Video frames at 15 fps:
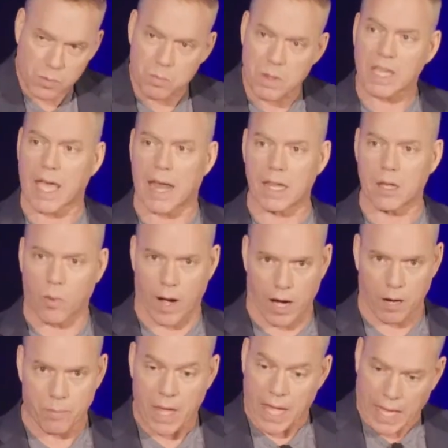speak
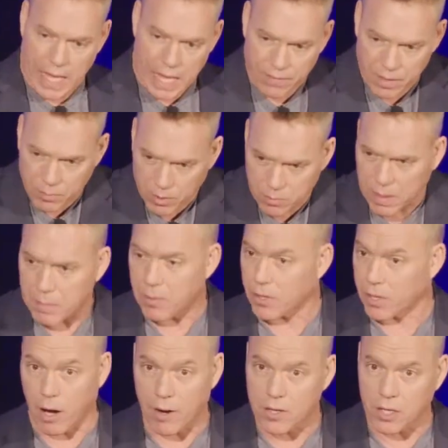anywhere, even with people
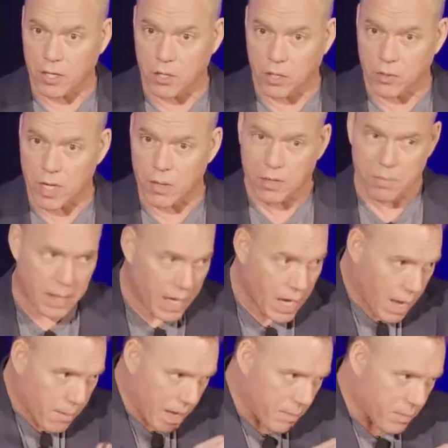that are already going to agree with me,
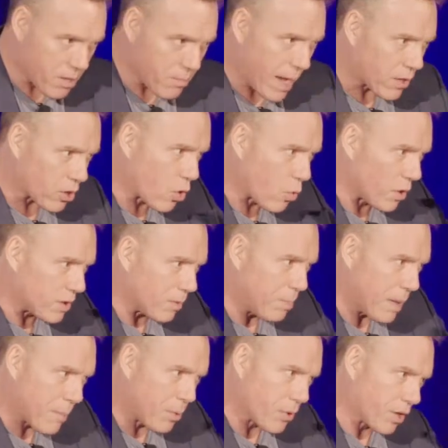maybe the medical world and
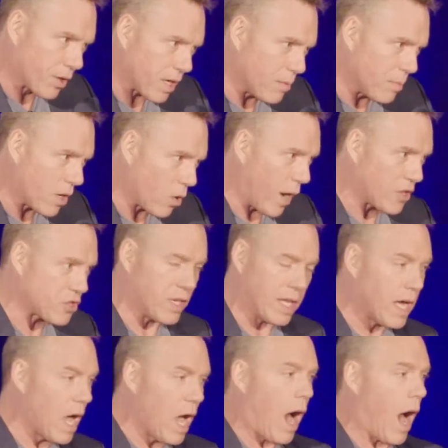people that are going to be
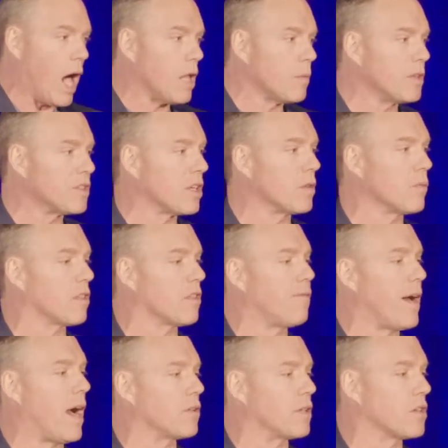questioning, I'll be sitting with the
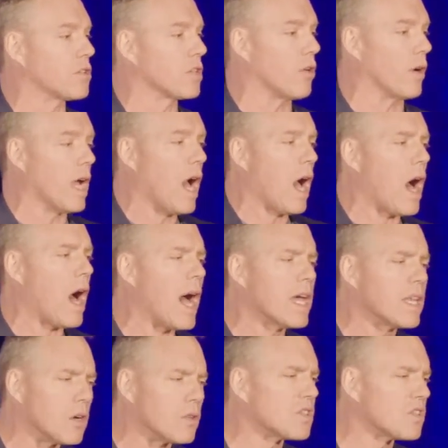foundation going,
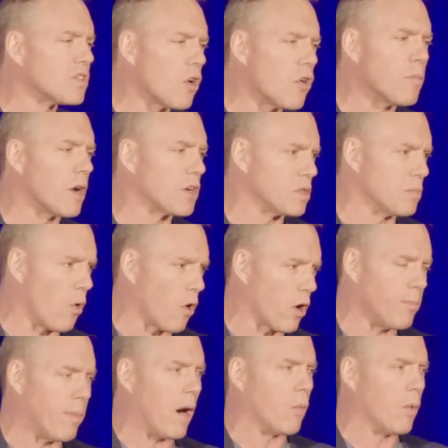I know so much
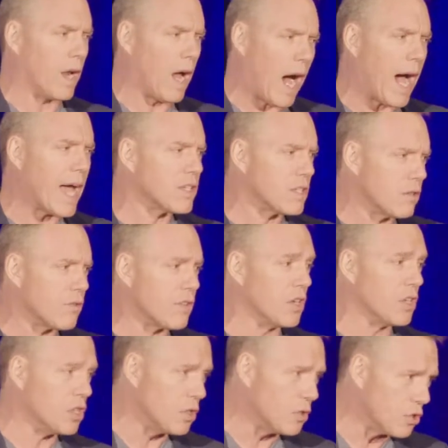more about what I do
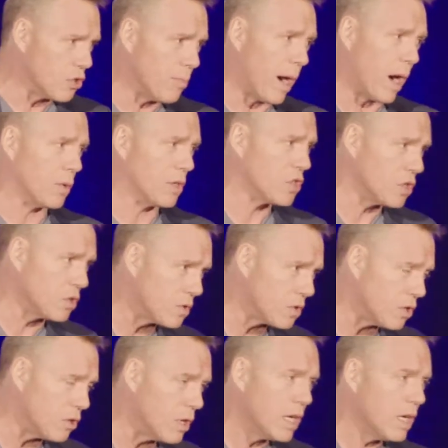than you do about what you
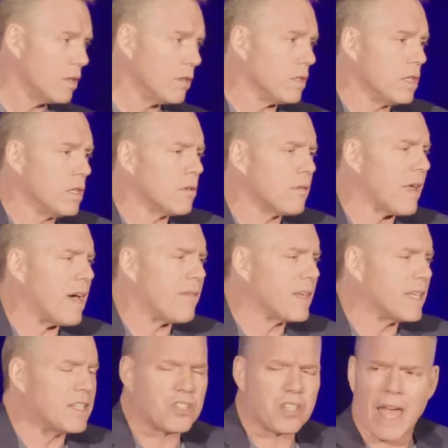do. You don't have
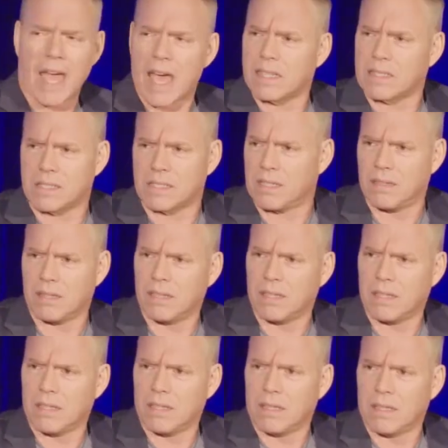any chance.
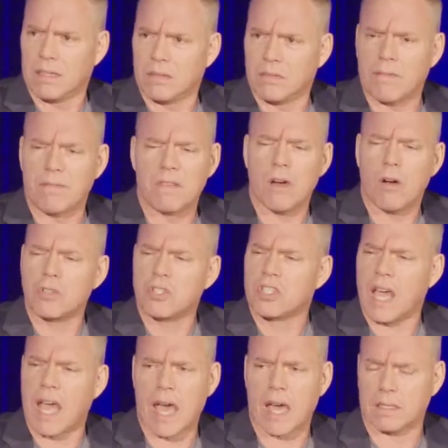You have no
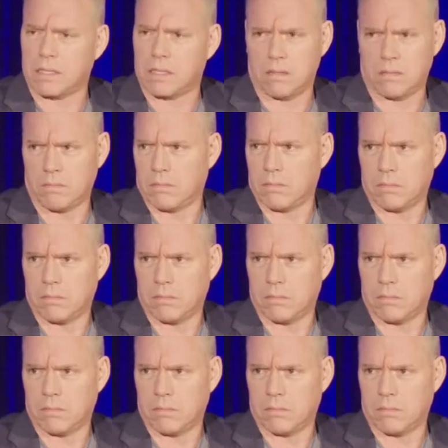chance.